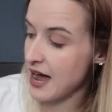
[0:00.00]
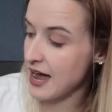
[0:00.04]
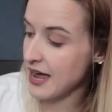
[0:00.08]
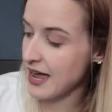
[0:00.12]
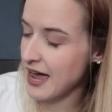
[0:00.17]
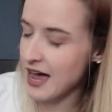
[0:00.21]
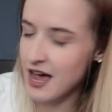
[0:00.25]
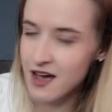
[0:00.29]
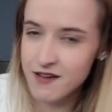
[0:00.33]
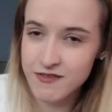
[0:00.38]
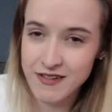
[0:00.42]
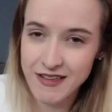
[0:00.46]
I
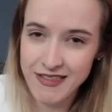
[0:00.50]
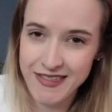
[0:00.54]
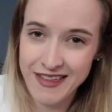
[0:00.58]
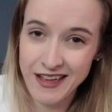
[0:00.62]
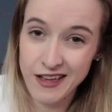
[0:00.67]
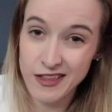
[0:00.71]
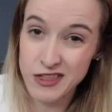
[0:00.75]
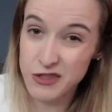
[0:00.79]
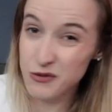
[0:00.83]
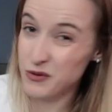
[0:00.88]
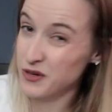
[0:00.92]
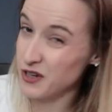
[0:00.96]
have, I
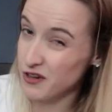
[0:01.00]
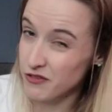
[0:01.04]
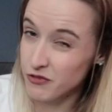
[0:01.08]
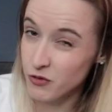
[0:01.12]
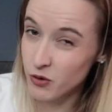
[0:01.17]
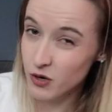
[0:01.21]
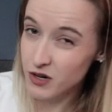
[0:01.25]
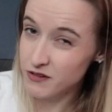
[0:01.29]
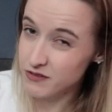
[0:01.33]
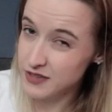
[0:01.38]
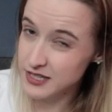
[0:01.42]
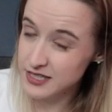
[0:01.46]
think, 3 or
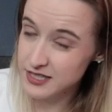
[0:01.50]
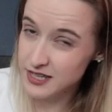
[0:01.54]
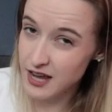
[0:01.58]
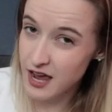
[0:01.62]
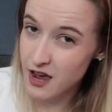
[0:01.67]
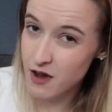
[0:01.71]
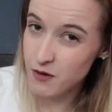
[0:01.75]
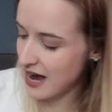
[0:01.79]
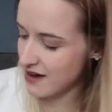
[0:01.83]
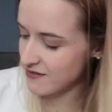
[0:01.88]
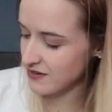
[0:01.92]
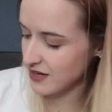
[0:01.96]
4 of these
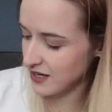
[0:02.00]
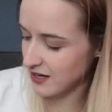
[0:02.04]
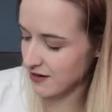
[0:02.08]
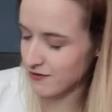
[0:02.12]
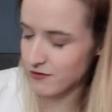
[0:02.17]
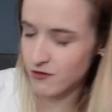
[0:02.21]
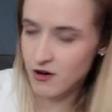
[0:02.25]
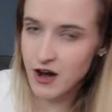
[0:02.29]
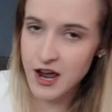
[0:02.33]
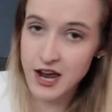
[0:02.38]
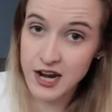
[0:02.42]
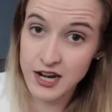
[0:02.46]
now. Having a
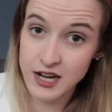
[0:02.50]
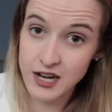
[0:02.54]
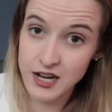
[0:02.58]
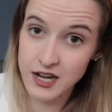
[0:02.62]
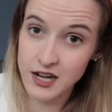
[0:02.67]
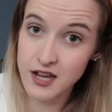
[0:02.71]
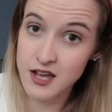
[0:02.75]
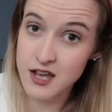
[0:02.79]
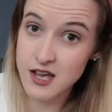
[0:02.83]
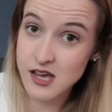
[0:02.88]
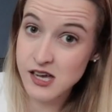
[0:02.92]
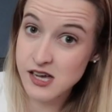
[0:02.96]

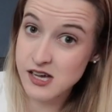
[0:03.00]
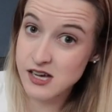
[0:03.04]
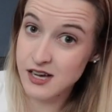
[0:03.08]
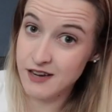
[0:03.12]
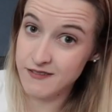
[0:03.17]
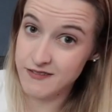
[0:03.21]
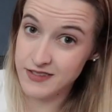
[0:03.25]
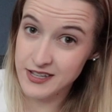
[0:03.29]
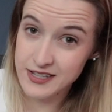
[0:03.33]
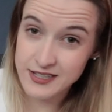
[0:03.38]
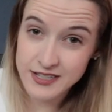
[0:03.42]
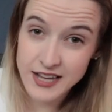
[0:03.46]
variety
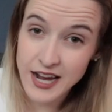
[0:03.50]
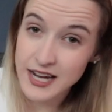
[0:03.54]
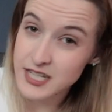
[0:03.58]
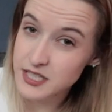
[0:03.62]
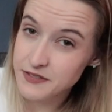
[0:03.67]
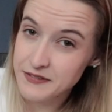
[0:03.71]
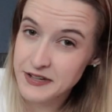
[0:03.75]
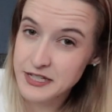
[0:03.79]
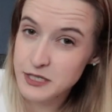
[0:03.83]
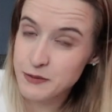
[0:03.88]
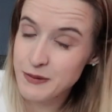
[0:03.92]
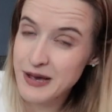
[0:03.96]
of these kinds
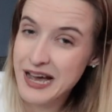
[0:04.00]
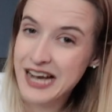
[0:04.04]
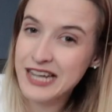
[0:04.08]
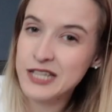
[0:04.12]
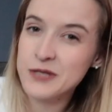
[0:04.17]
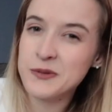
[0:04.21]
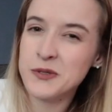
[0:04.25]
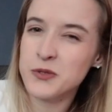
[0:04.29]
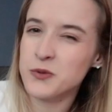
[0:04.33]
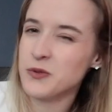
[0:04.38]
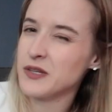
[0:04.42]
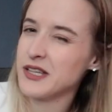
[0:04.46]
of ice packs
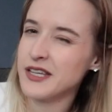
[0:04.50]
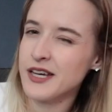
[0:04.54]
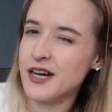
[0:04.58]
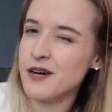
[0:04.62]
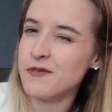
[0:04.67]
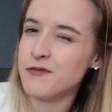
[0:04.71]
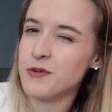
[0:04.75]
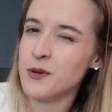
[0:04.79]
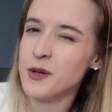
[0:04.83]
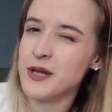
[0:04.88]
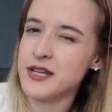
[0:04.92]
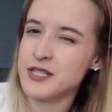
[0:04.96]
was really
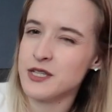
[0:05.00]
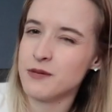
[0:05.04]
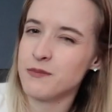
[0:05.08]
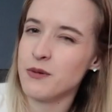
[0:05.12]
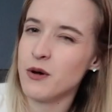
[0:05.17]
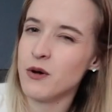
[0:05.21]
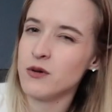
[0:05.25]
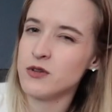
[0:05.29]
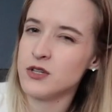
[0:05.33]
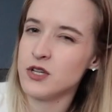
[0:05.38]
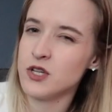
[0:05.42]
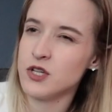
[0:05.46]
helpful, as
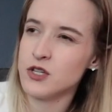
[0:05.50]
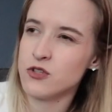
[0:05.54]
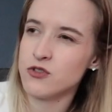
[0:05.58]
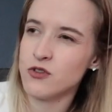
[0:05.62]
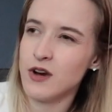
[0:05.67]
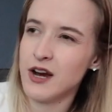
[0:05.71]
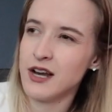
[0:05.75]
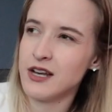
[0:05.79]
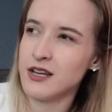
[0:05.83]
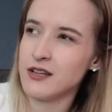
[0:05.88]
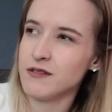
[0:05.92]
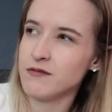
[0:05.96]
opposed to just
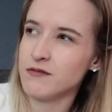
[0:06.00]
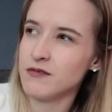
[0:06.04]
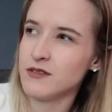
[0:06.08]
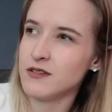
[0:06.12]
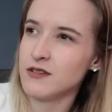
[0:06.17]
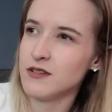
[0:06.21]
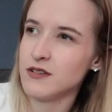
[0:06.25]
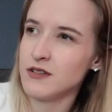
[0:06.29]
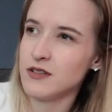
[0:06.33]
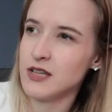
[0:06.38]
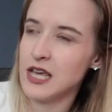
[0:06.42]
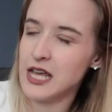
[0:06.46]
trying to
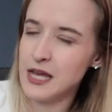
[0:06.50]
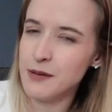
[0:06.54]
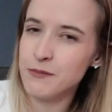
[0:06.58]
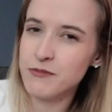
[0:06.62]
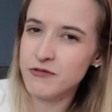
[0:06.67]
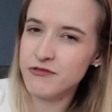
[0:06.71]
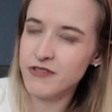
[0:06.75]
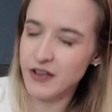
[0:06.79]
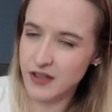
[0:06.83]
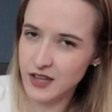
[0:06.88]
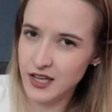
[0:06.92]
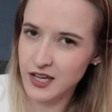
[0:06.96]
keep
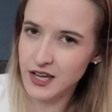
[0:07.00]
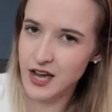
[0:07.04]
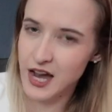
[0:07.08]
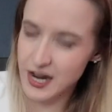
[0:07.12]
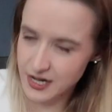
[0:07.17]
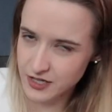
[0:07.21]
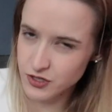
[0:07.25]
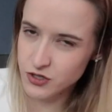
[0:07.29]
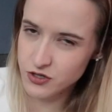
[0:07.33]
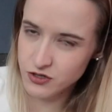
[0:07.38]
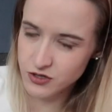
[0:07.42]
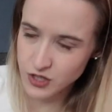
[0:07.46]
filling
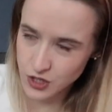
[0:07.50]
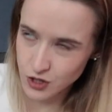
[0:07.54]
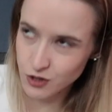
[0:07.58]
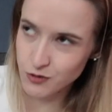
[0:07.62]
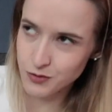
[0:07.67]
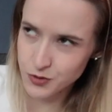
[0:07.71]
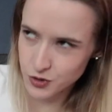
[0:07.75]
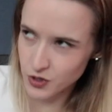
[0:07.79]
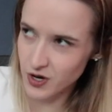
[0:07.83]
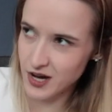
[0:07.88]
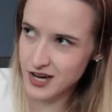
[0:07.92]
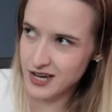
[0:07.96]
ice
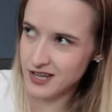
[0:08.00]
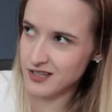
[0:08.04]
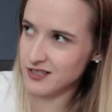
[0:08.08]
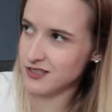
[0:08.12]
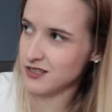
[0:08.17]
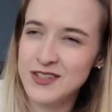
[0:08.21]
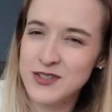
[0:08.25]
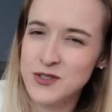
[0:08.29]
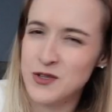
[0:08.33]
cube trays.